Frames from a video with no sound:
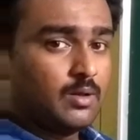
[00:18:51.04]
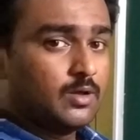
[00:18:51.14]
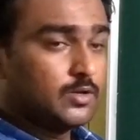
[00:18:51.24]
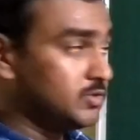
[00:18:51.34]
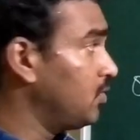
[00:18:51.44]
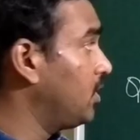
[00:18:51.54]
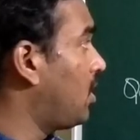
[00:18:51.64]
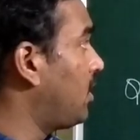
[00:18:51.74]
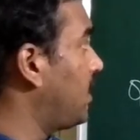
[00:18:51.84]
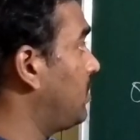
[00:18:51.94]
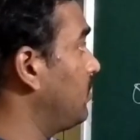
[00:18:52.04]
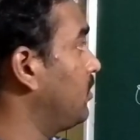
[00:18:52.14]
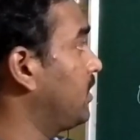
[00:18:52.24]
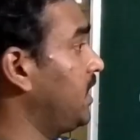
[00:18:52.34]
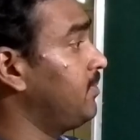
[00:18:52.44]
So in order to
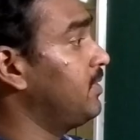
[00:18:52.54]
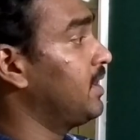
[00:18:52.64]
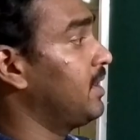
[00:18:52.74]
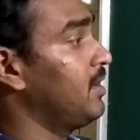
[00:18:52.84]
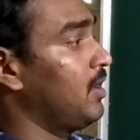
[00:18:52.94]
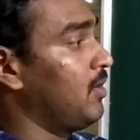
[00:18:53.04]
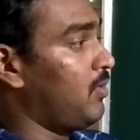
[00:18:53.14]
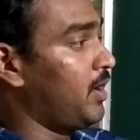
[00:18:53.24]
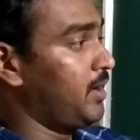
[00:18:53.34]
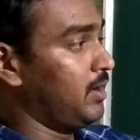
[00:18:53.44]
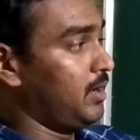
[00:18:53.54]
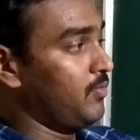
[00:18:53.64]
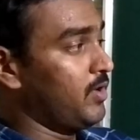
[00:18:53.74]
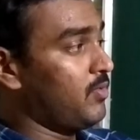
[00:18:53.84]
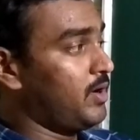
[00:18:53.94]
keep the
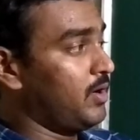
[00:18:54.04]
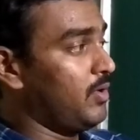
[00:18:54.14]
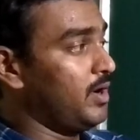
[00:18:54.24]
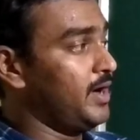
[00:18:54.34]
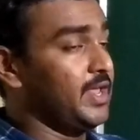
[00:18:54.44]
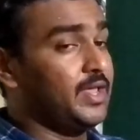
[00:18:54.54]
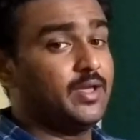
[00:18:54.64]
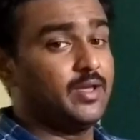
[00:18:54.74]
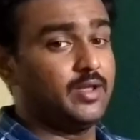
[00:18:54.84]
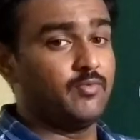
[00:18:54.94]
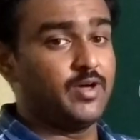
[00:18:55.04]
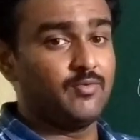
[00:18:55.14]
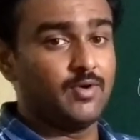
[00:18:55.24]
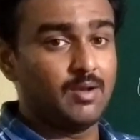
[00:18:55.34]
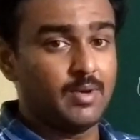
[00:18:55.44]
river water quality in very
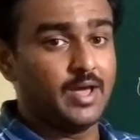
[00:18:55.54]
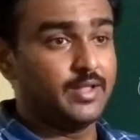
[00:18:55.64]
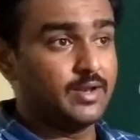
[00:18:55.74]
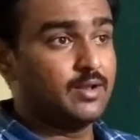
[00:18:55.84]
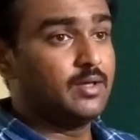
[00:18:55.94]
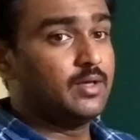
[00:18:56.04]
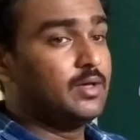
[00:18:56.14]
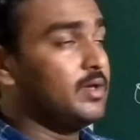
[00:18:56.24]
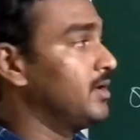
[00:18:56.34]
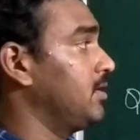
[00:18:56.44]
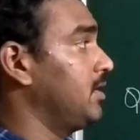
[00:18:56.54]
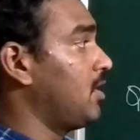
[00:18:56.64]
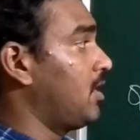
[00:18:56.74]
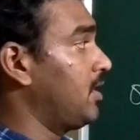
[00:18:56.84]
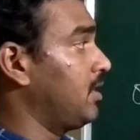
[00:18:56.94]
well manner, in
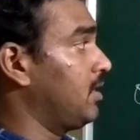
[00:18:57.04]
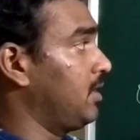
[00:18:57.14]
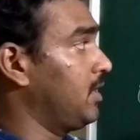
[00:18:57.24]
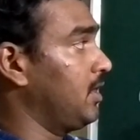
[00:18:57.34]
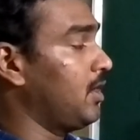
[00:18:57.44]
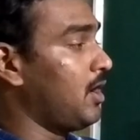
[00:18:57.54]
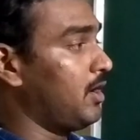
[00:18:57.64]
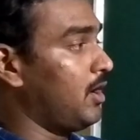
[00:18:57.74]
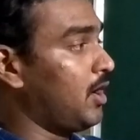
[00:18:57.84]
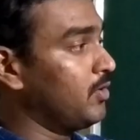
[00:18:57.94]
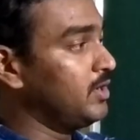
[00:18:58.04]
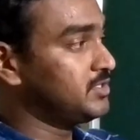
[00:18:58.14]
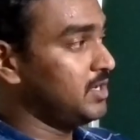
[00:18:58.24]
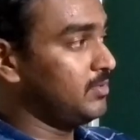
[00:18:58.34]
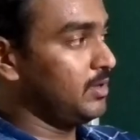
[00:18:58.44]
order not to
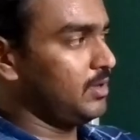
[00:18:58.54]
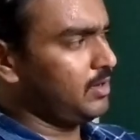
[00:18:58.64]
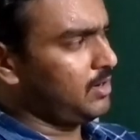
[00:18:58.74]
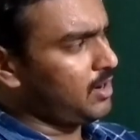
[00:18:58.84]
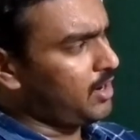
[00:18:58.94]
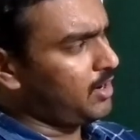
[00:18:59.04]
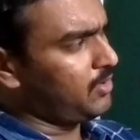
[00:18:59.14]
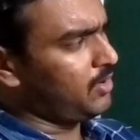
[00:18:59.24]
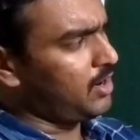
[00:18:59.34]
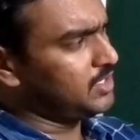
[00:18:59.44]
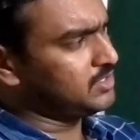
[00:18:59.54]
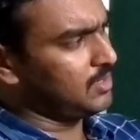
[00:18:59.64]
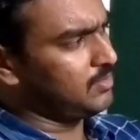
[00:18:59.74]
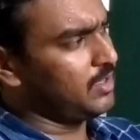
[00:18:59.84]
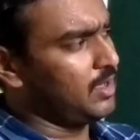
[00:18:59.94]
disturb the
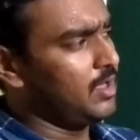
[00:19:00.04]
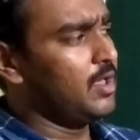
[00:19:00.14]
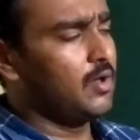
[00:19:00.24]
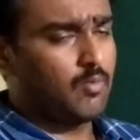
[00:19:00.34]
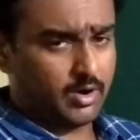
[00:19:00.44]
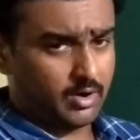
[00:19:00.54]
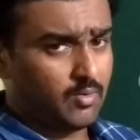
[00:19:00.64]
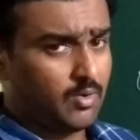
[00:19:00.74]
river water